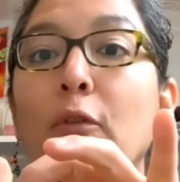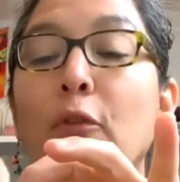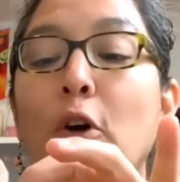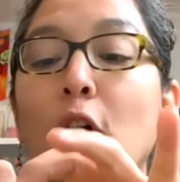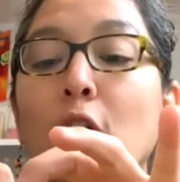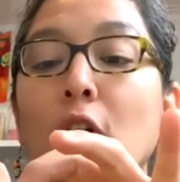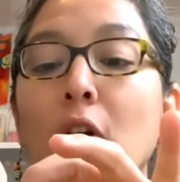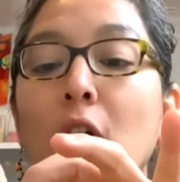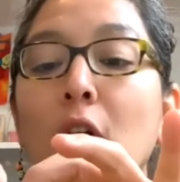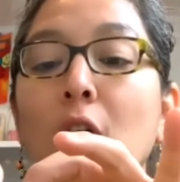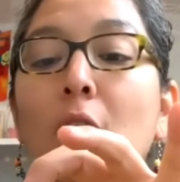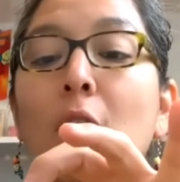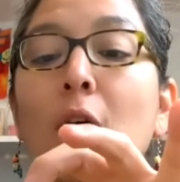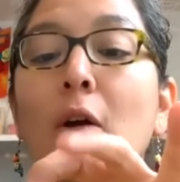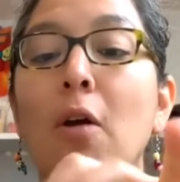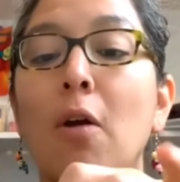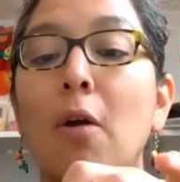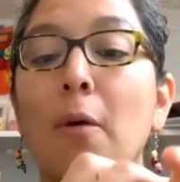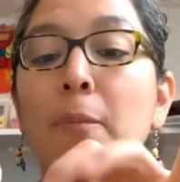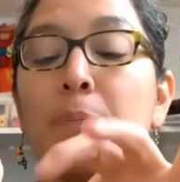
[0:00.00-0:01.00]
four,
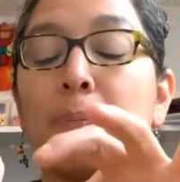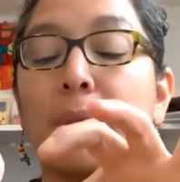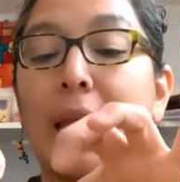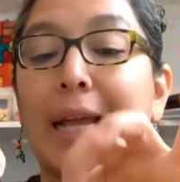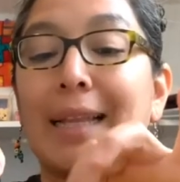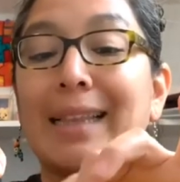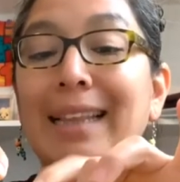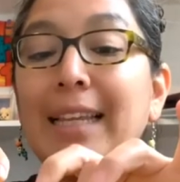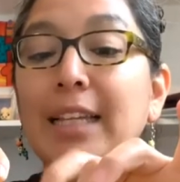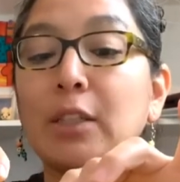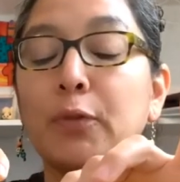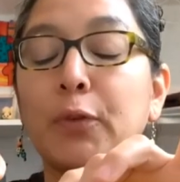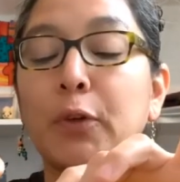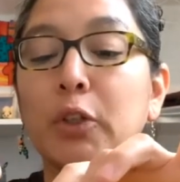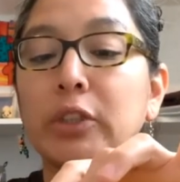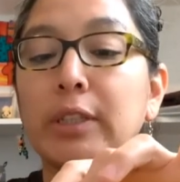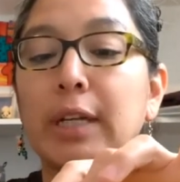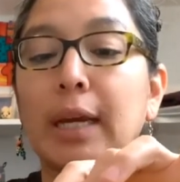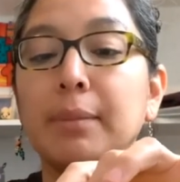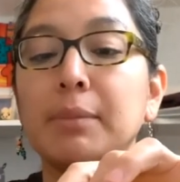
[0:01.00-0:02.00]
at least
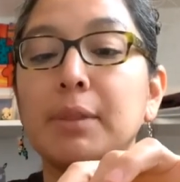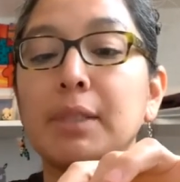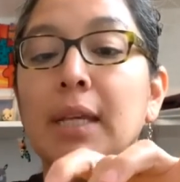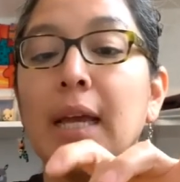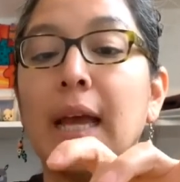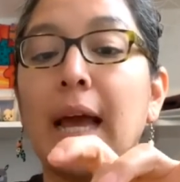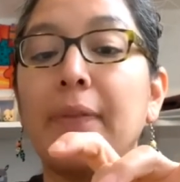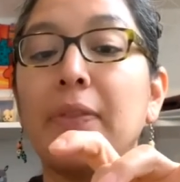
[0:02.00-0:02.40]
four times.